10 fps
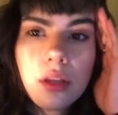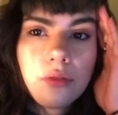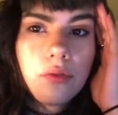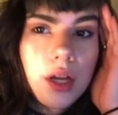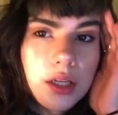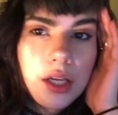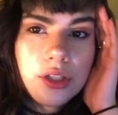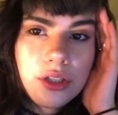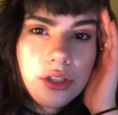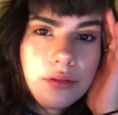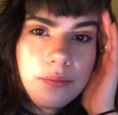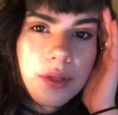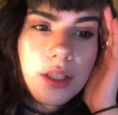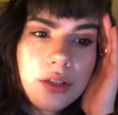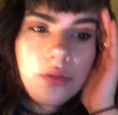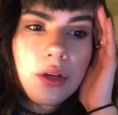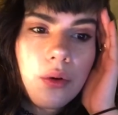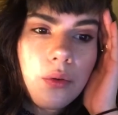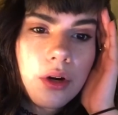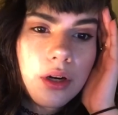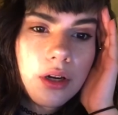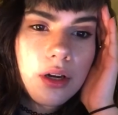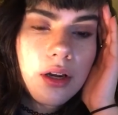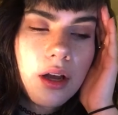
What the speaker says: Right, I should be doing work.